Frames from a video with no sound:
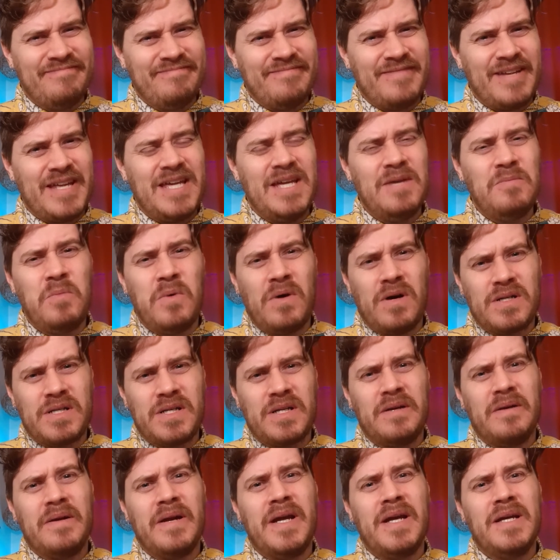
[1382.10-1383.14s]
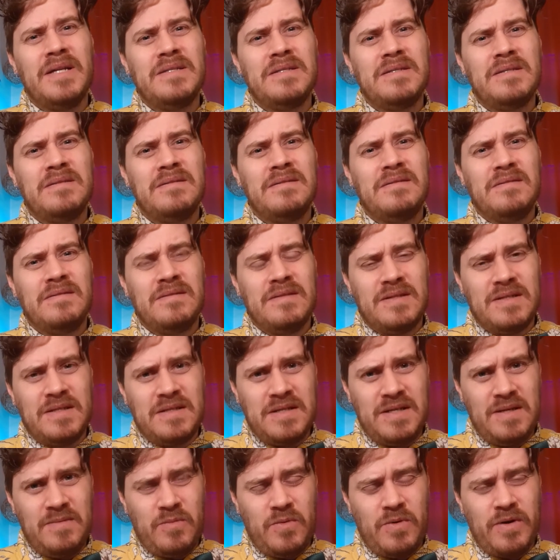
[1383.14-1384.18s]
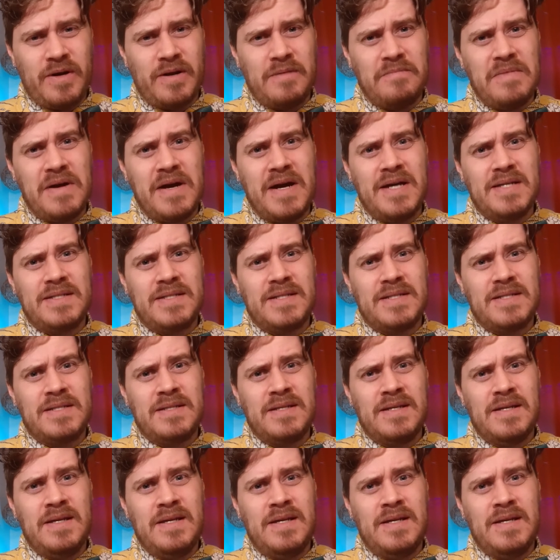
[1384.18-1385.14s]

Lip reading: keep washing your hands, keep wearing masks.